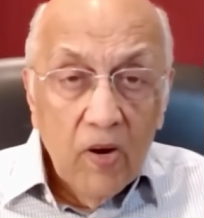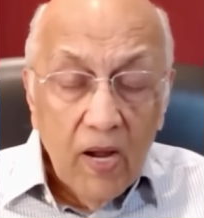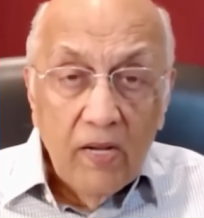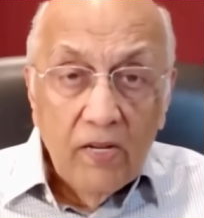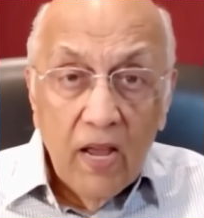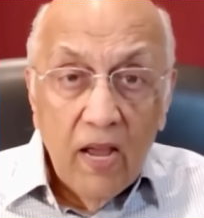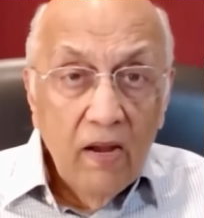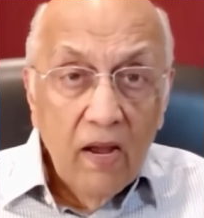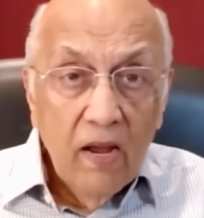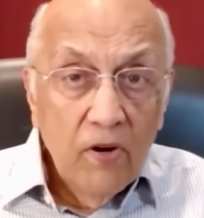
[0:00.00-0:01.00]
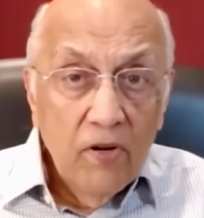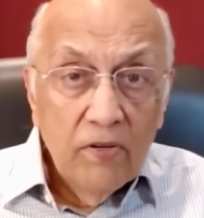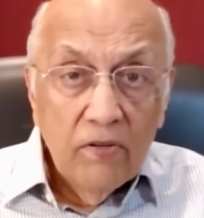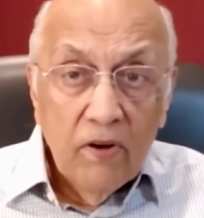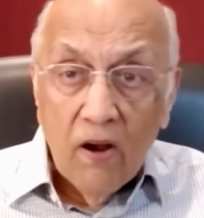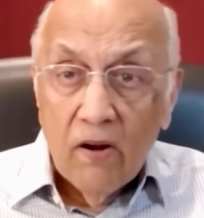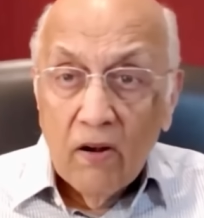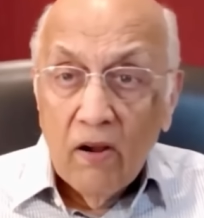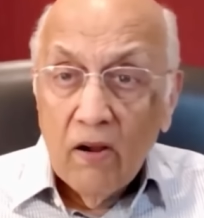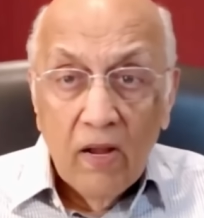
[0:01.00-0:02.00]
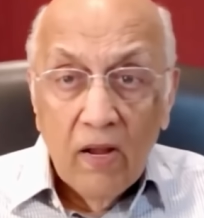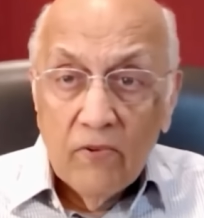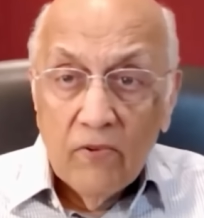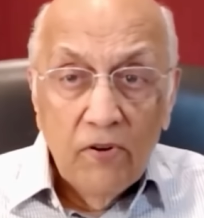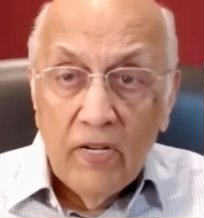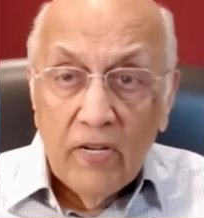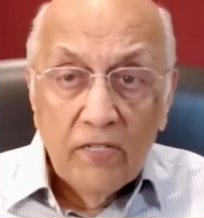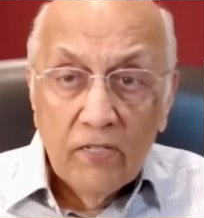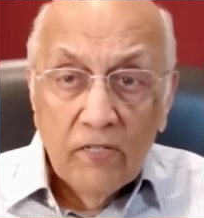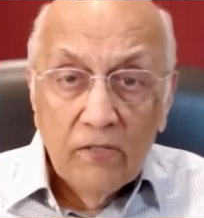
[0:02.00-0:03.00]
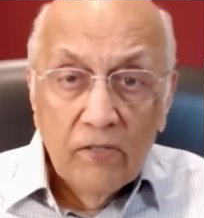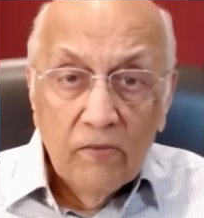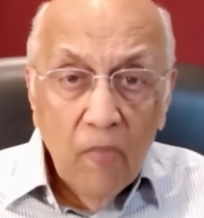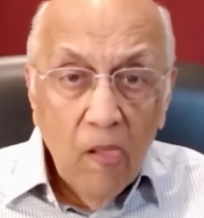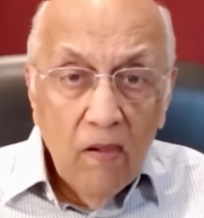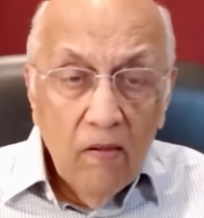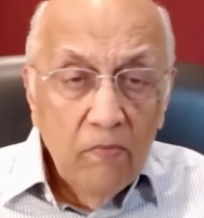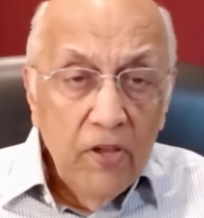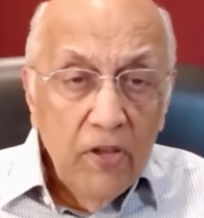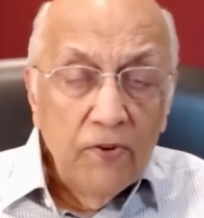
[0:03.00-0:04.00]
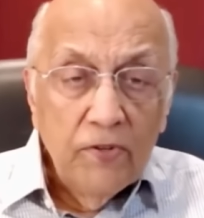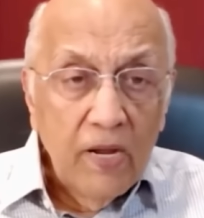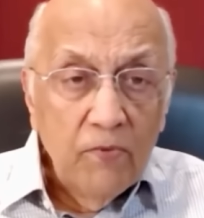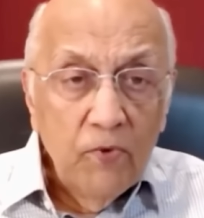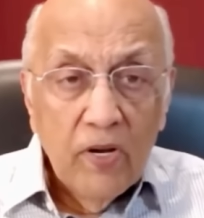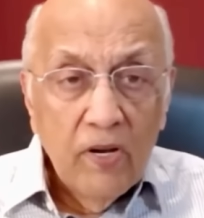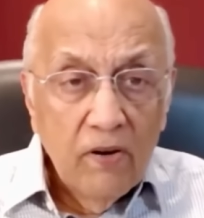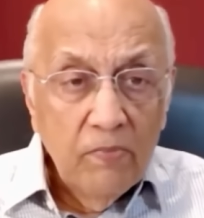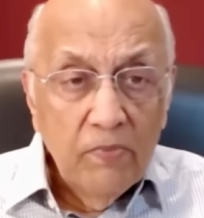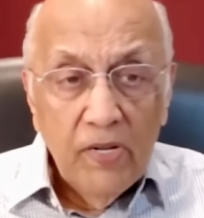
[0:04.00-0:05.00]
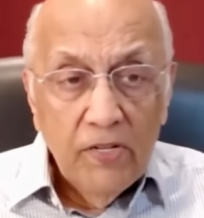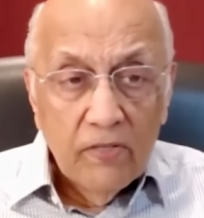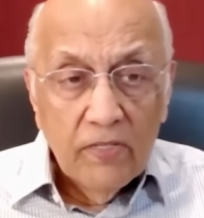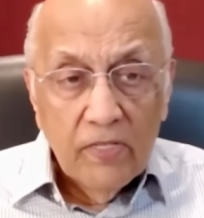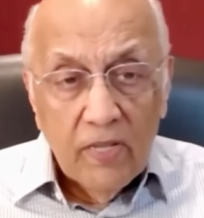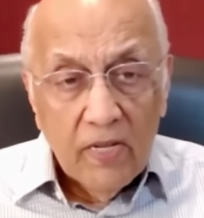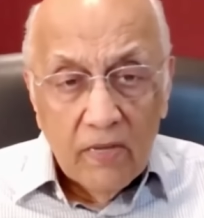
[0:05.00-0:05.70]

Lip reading: But I decided I want to honor God. I have no intention to be a full-time worker or preacher and things.